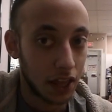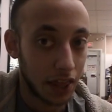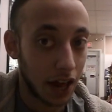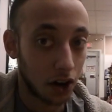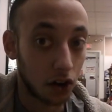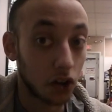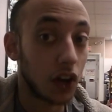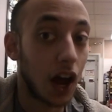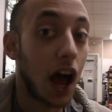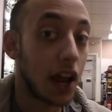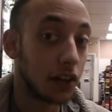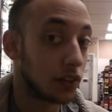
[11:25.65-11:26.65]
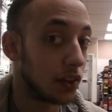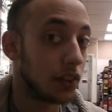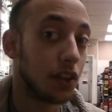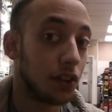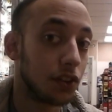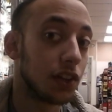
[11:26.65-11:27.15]
that are tied to
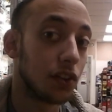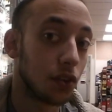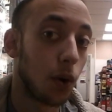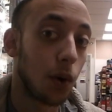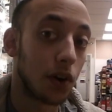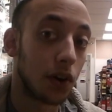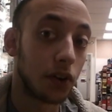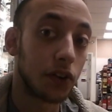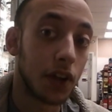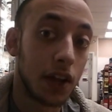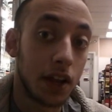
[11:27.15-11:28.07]
these disorders